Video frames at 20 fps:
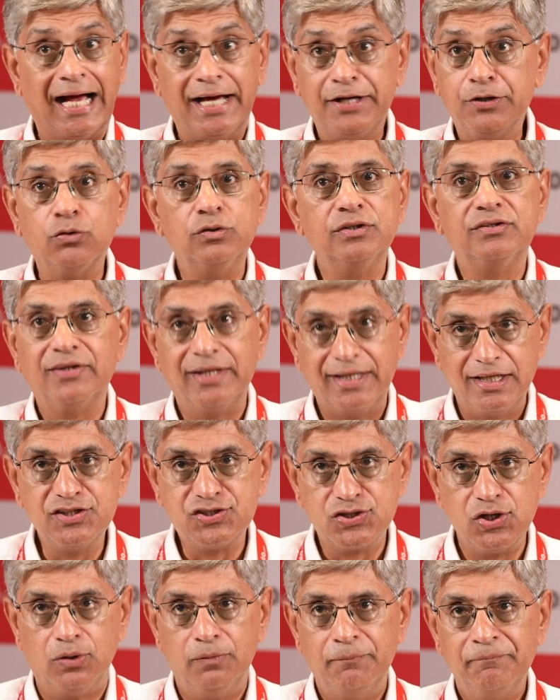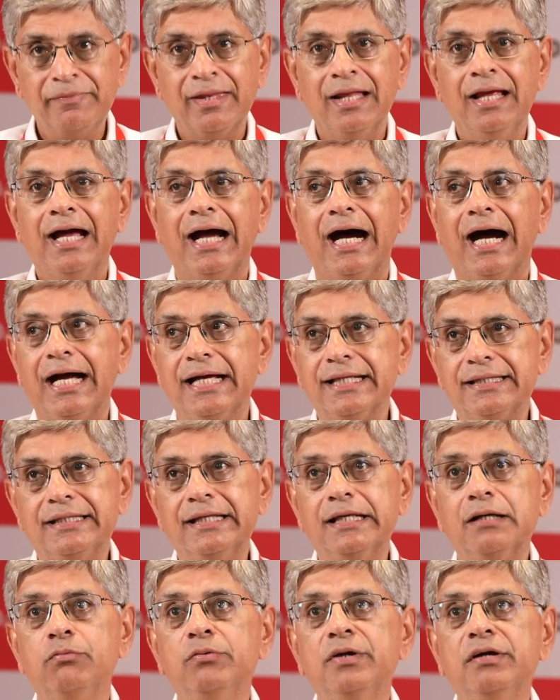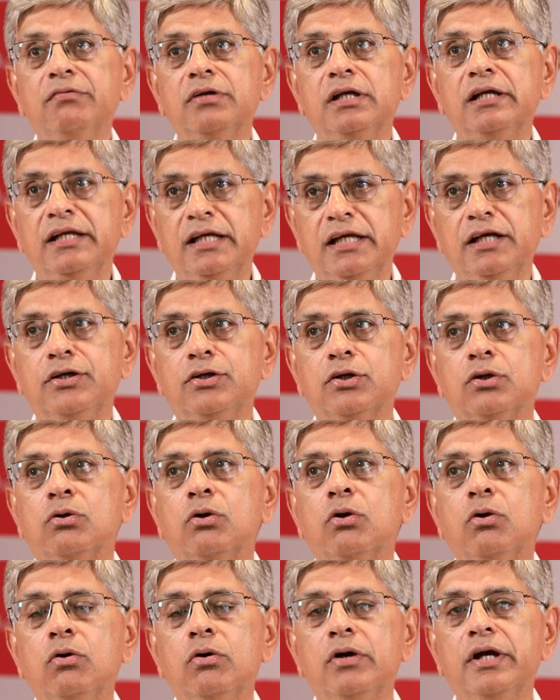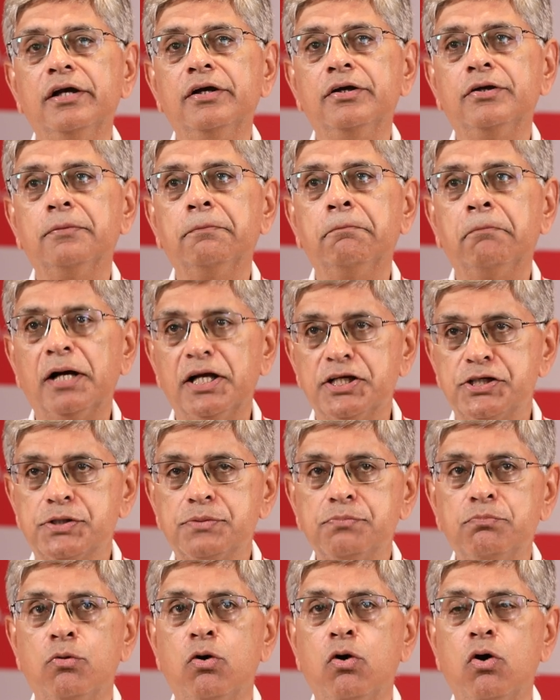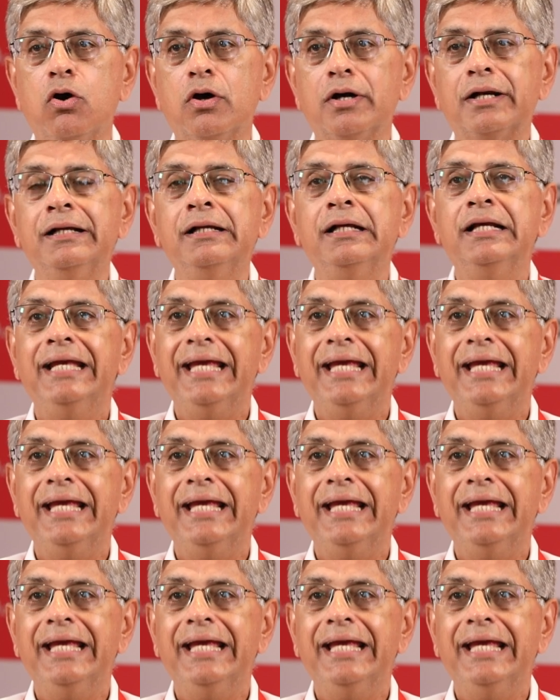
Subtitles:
I don't think so. I think we will need to go into much more